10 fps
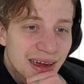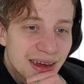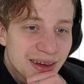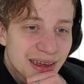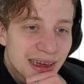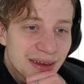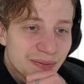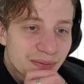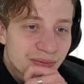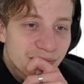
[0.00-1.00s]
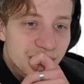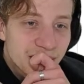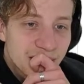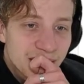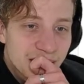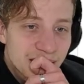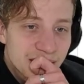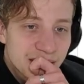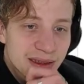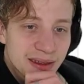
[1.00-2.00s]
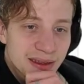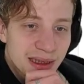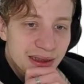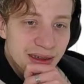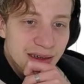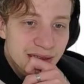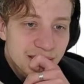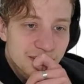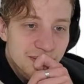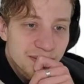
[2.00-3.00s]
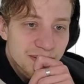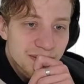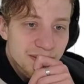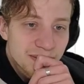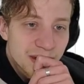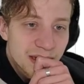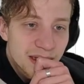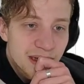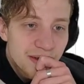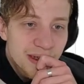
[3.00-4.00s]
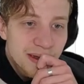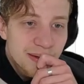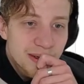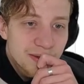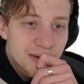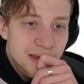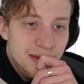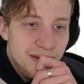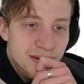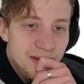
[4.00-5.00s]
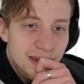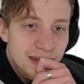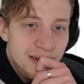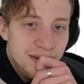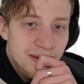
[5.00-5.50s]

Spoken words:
Okay. Just center it. And we can maybe do it here on the side.